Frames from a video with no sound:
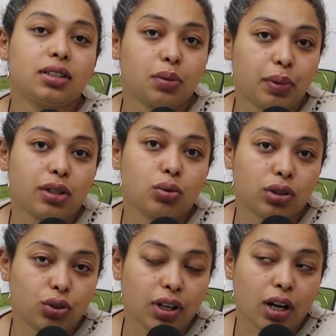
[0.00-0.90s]
it depends
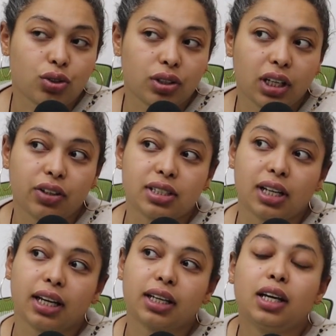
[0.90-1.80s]
what your natural hair is
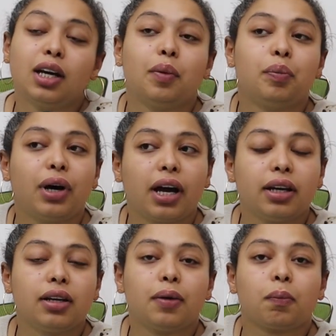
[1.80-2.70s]
like,
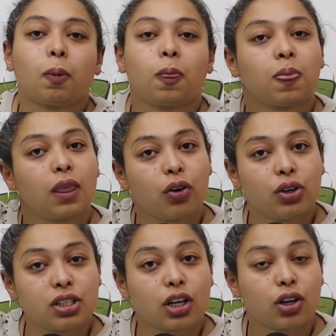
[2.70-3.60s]
but there
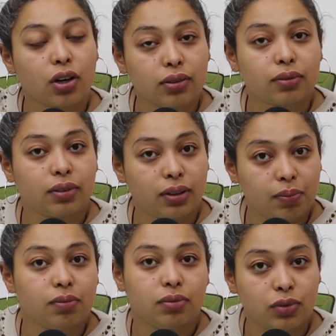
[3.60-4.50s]
is
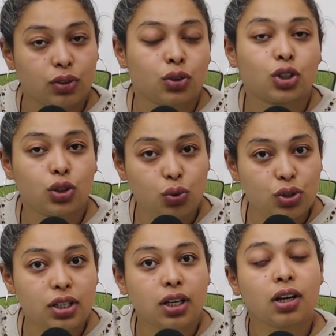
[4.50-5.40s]
you're
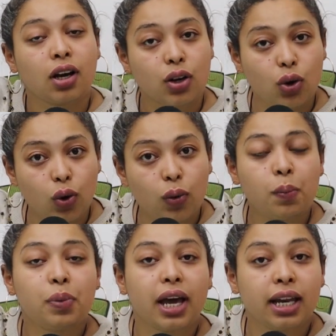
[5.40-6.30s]
using a
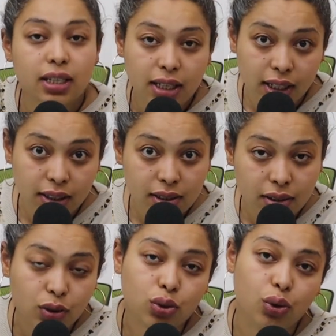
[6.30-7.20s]
comb and heat.
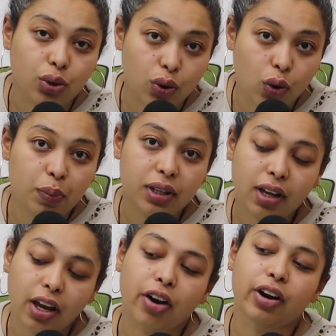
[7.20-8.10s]
So you're combing the
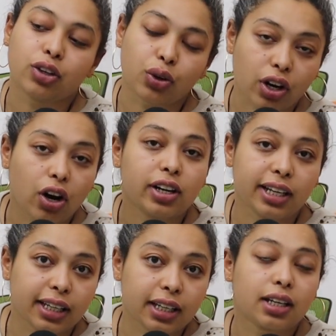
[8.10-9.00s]
hair and you're
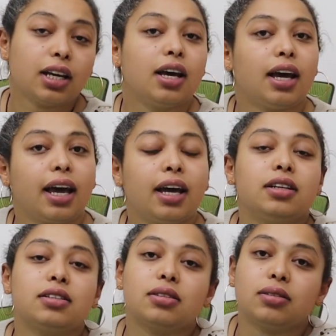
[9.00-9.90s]
curling it,
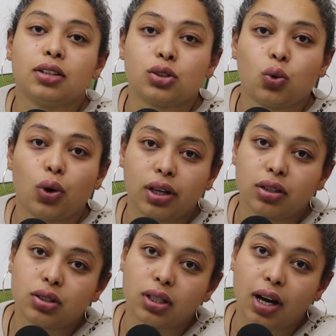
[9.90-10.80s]
and it's
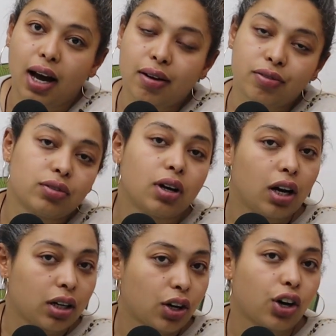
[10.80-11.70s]
going to have
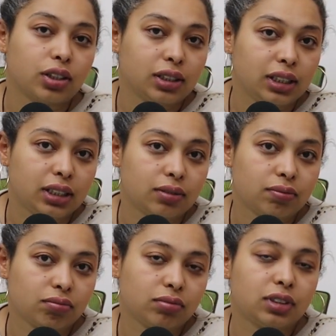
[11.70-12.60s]
a curly
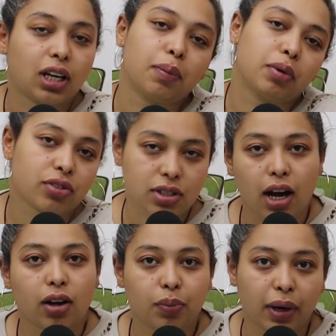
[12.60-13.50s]
type of
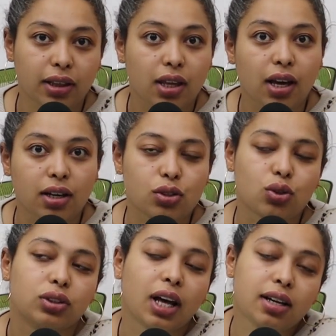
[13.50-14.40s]
style by the end.
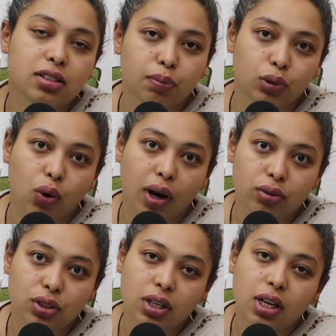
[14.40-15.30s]
So that is a
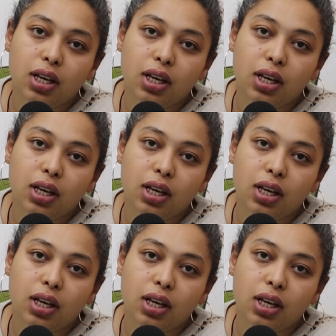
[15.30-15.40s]
blowout.